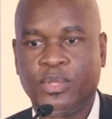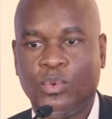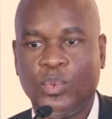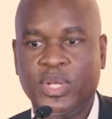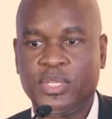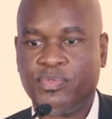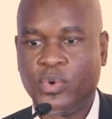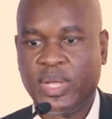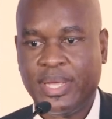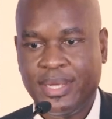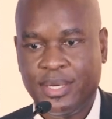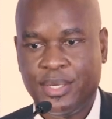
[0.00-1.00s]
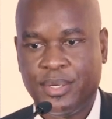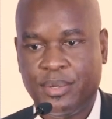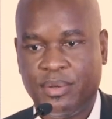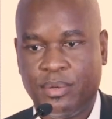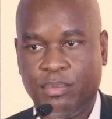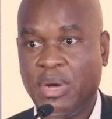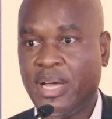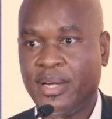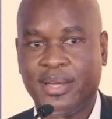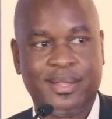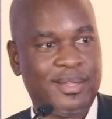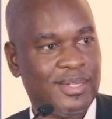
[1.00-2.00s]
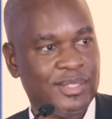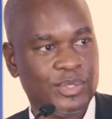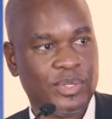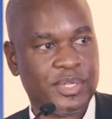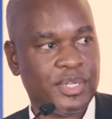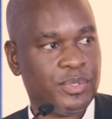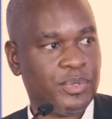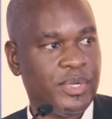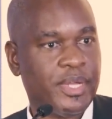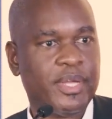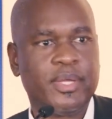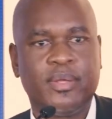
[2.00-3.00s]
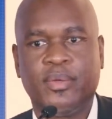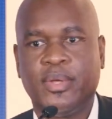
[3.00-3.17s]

Wings for Aid. Barry, he's not here today.